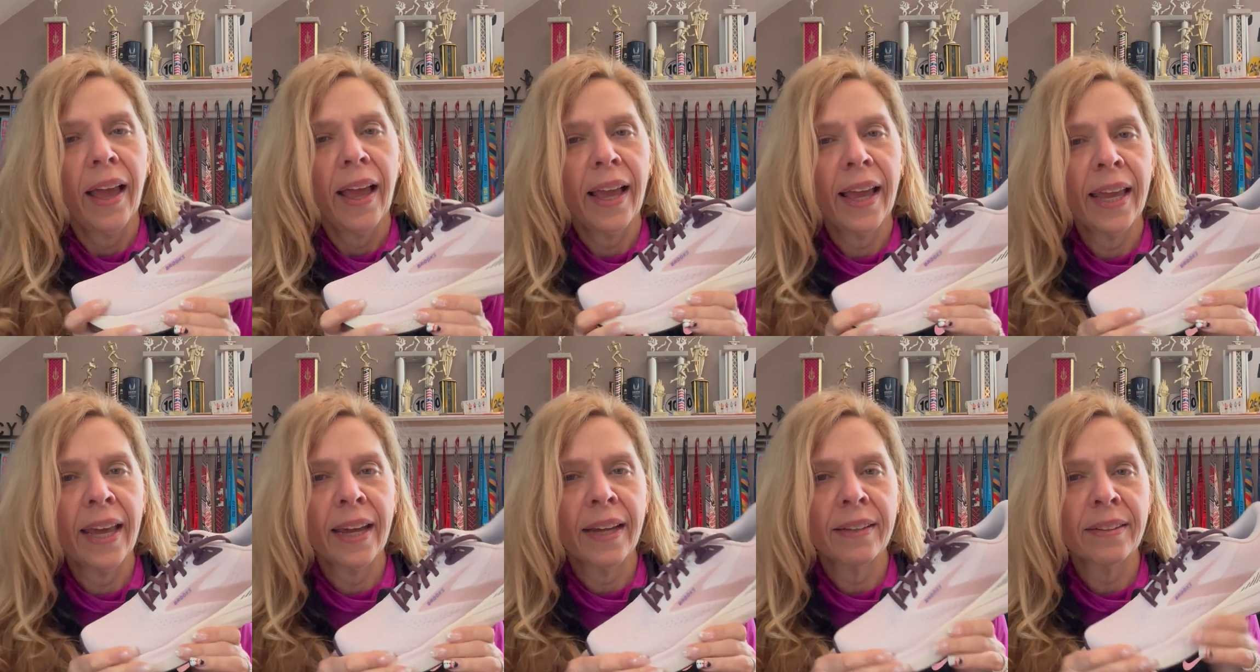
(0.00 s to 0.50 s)

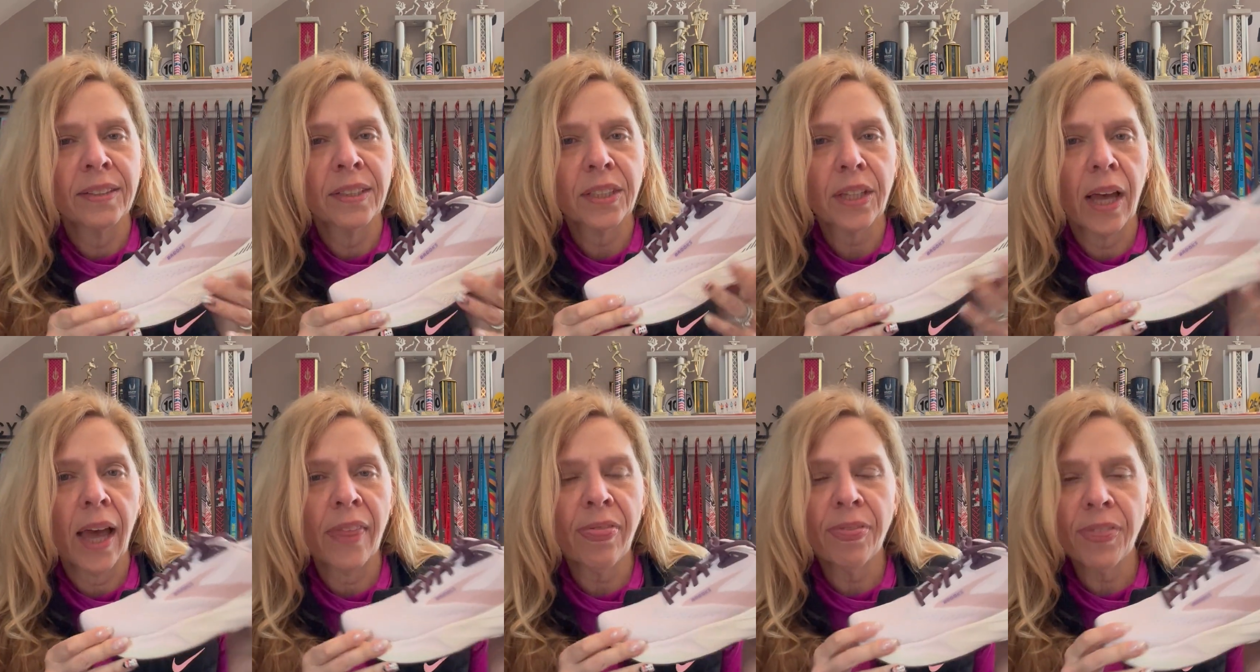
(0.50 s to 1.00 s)
And
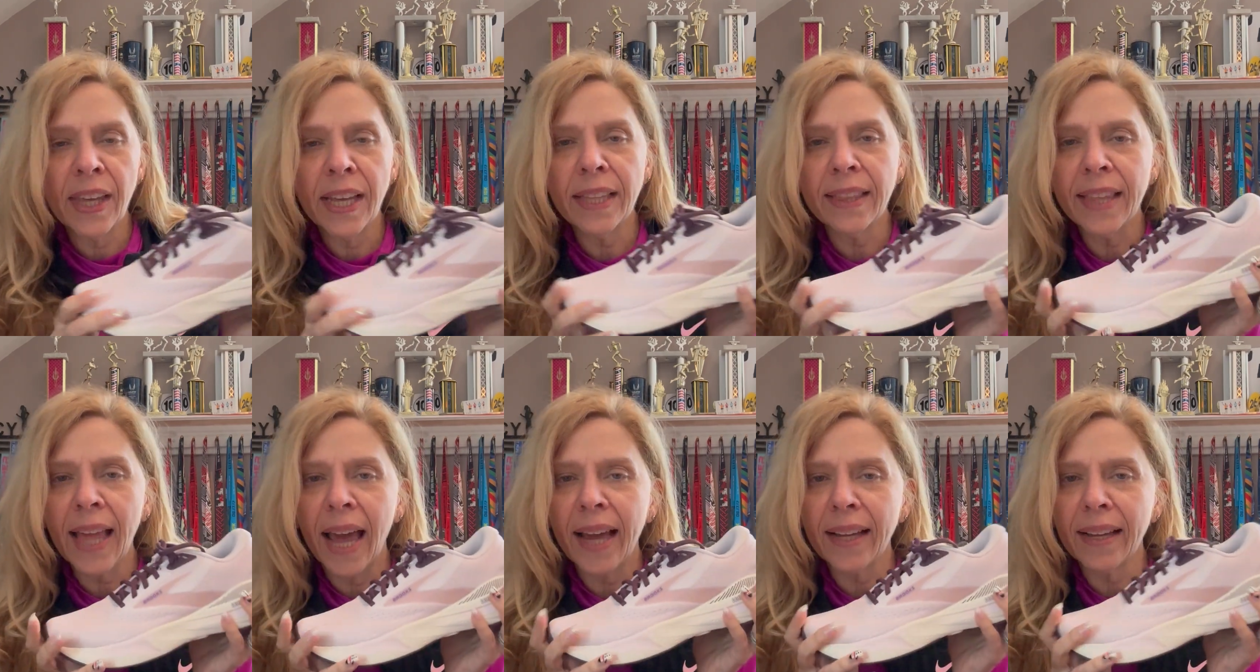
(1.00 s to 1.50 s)
I think
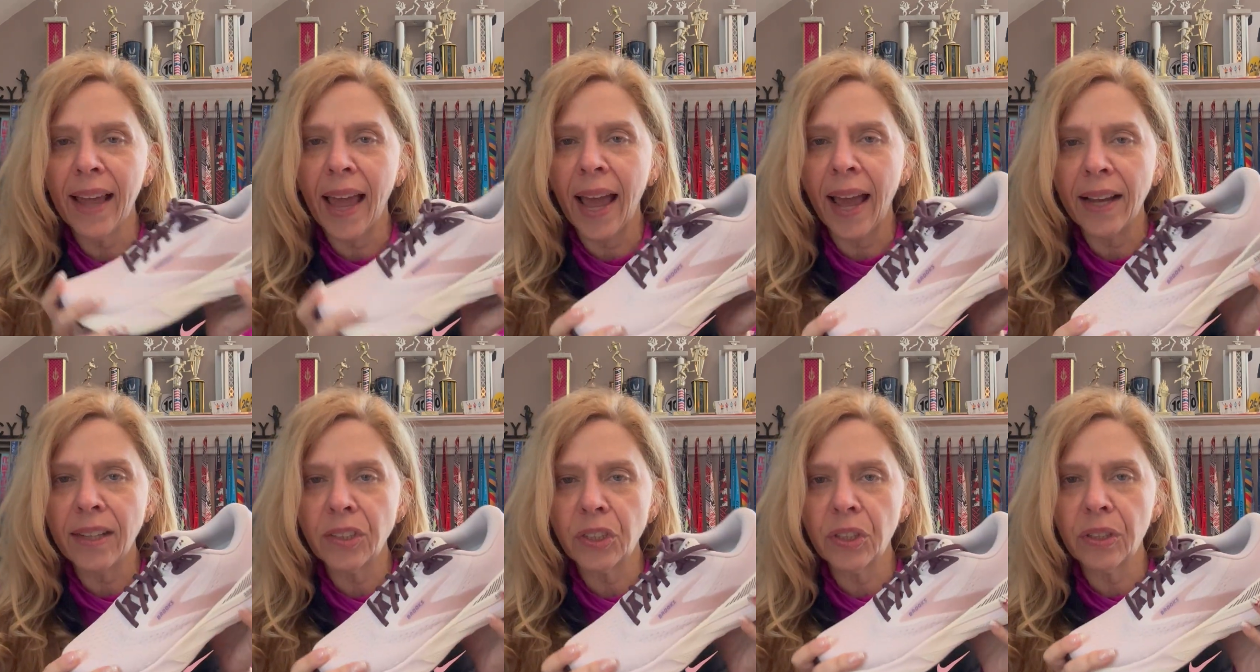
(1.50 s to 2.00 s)
that
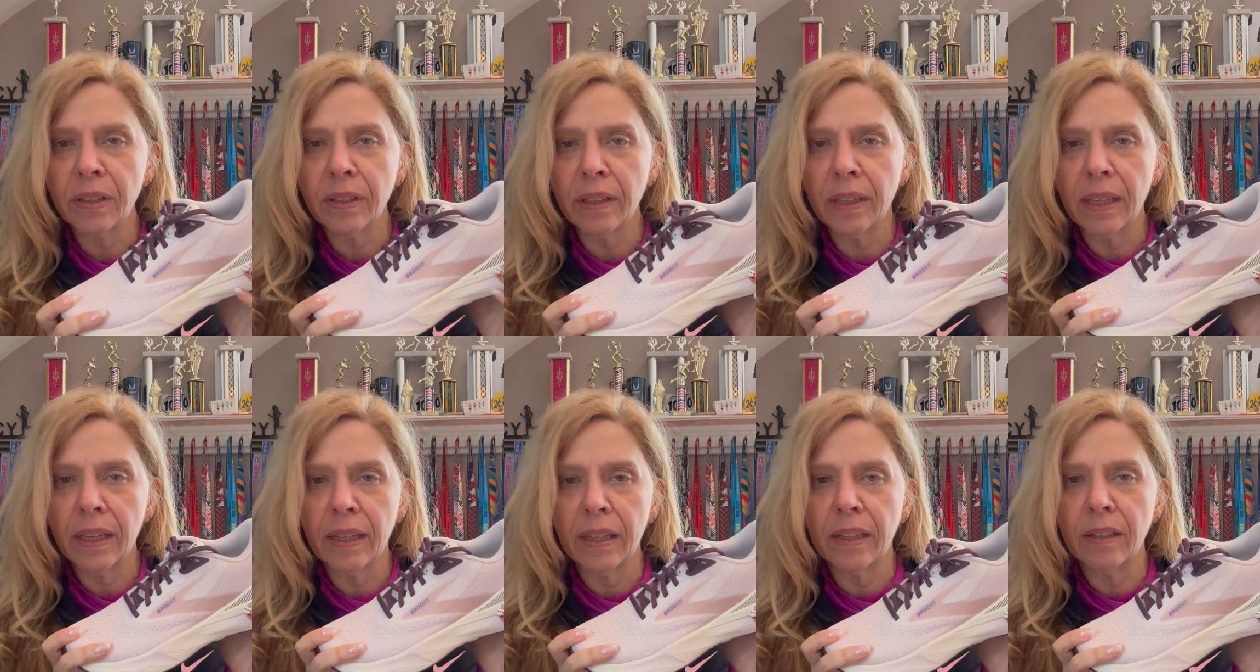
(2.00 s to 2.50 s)

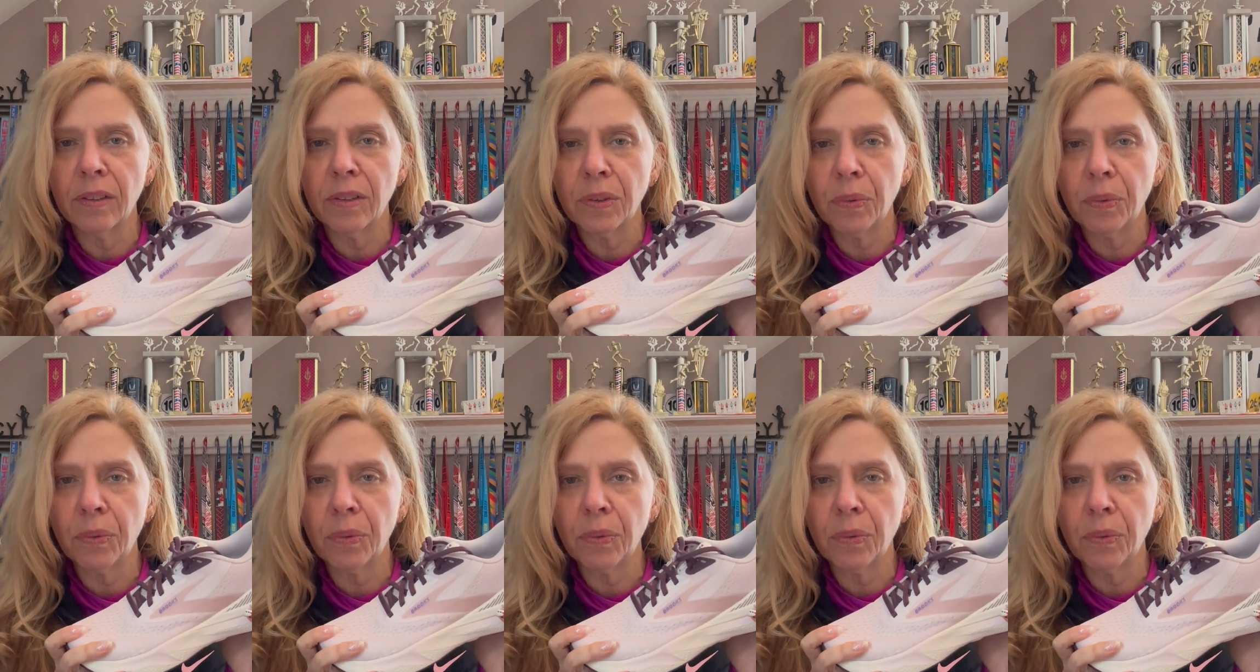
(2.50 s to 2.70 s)
actually is